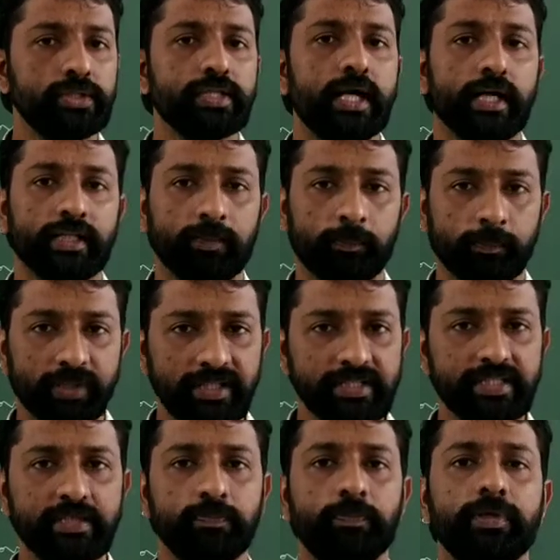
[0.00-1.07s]
or the
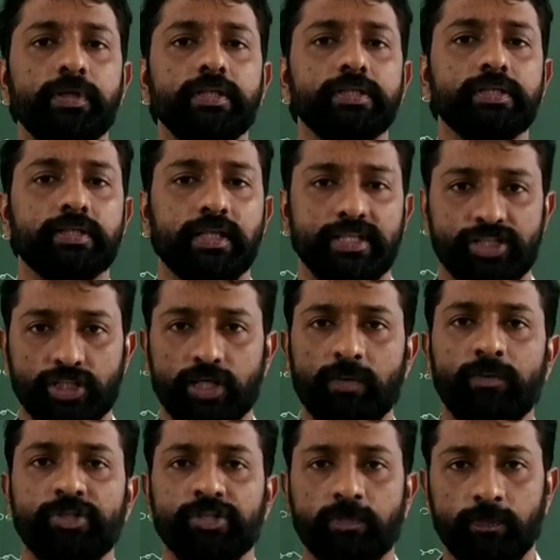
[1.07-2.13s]
principles,
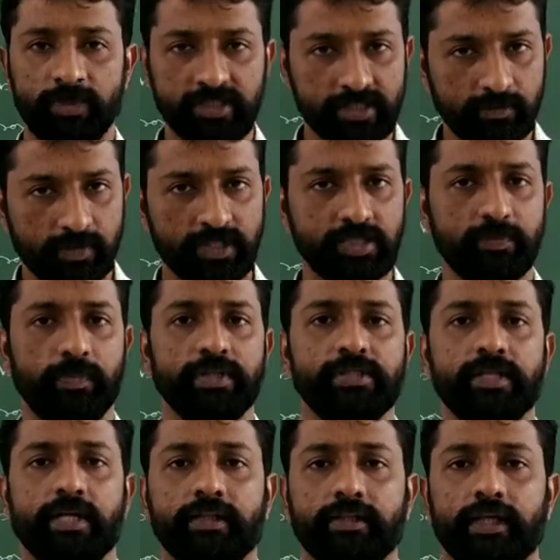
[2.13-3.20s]
established
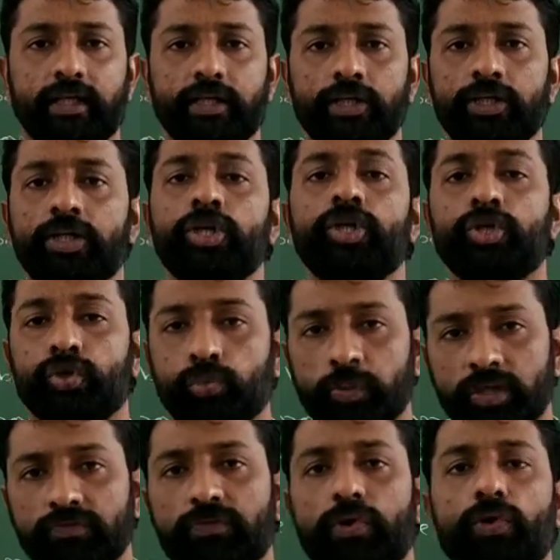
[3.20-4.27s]
principles are there to
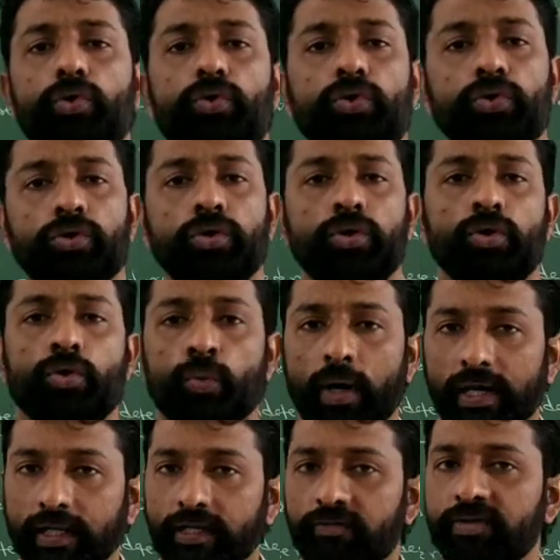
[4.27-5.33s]
be followed
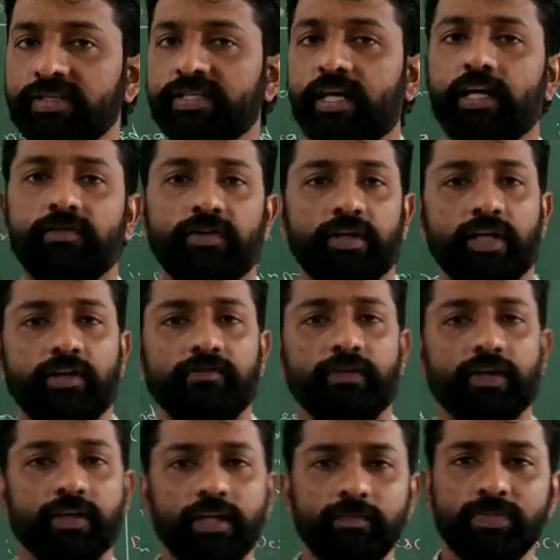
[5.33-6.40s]
while giving scientific name
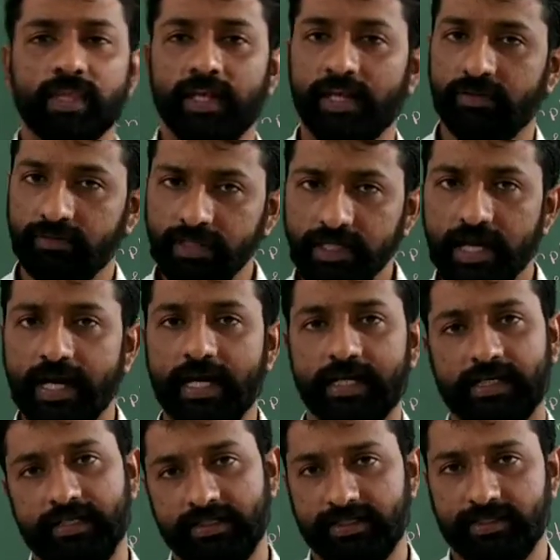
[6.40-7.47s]
for the living
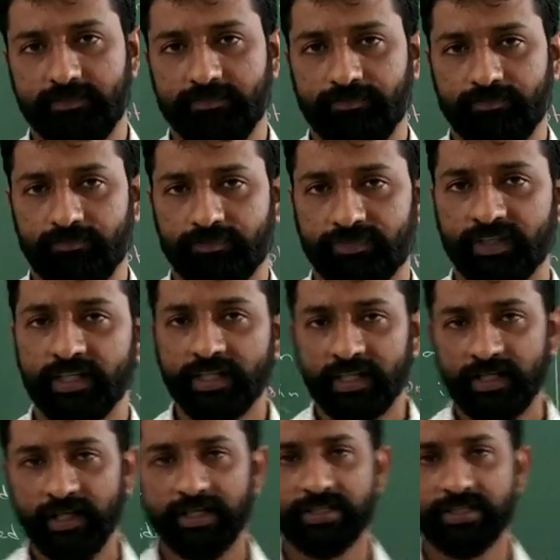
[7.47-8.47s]
organism. Let's